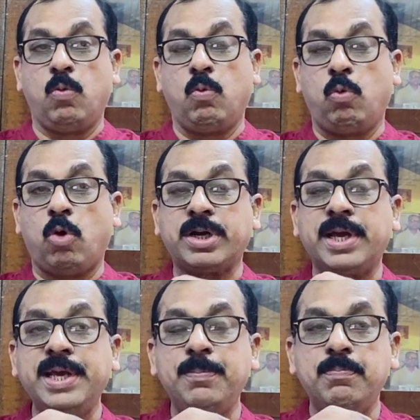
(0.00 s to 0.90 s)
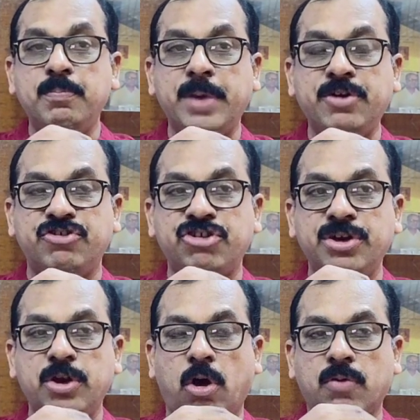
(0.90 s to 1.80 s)
What I
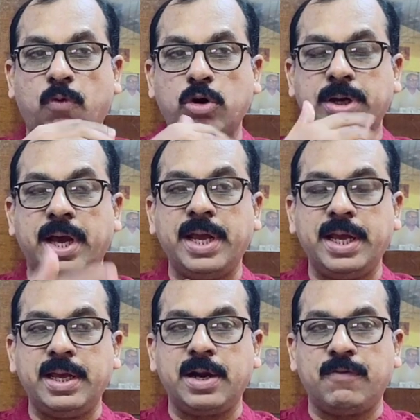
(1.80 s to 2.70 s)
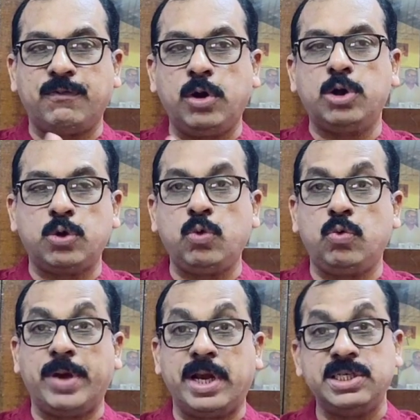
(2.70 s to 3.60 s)
mentioned or what I referred
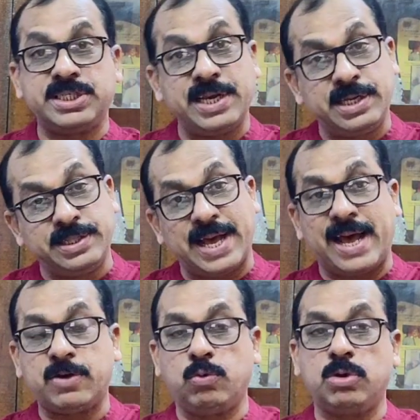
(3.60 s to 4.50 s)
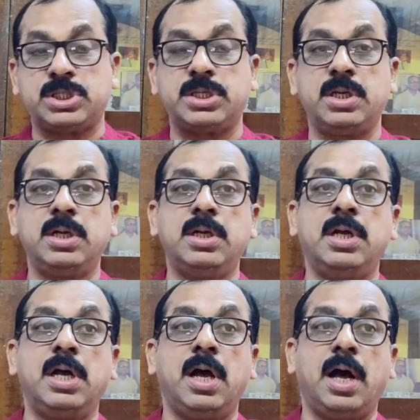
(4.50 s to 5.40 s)
to when I said that was
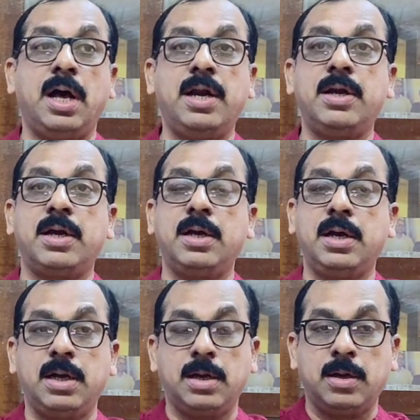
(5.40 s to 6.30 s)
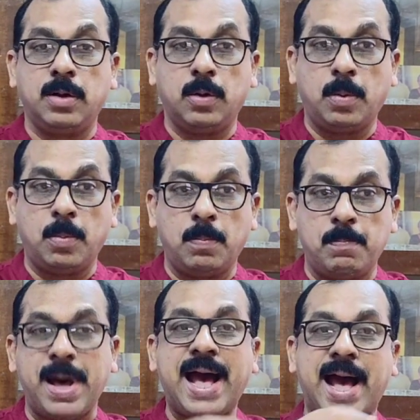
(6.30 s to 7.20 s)
her
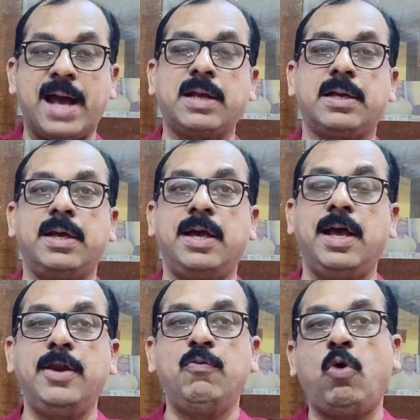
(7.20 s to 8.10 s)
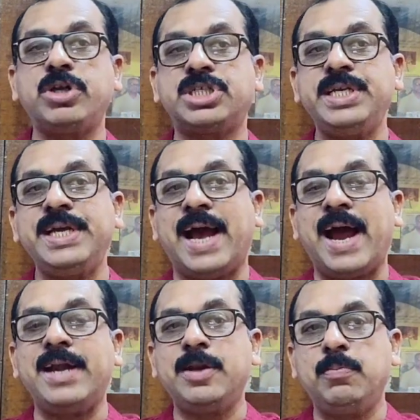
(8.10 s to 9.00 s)
bag, and what she
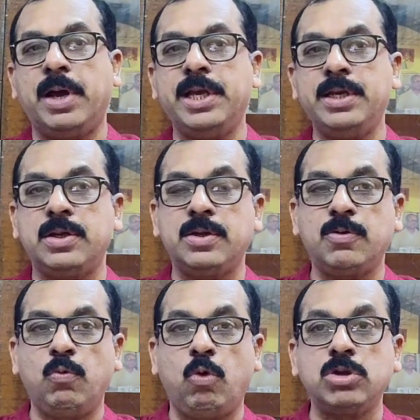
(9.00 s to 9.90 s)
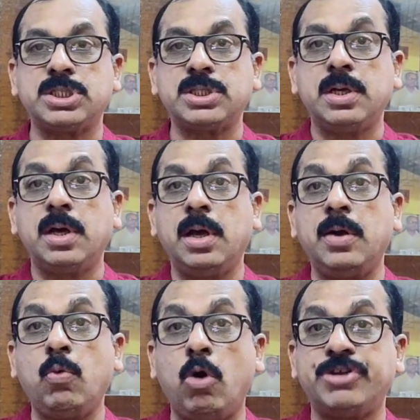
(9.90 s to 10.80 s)
had in mind was
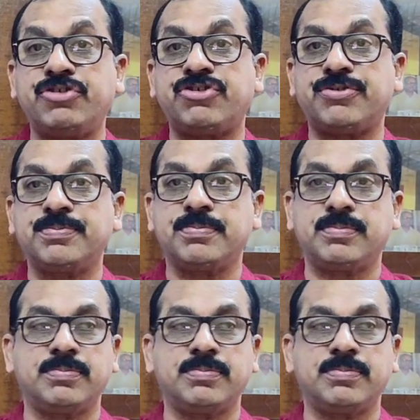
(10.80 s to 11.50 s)
her watch.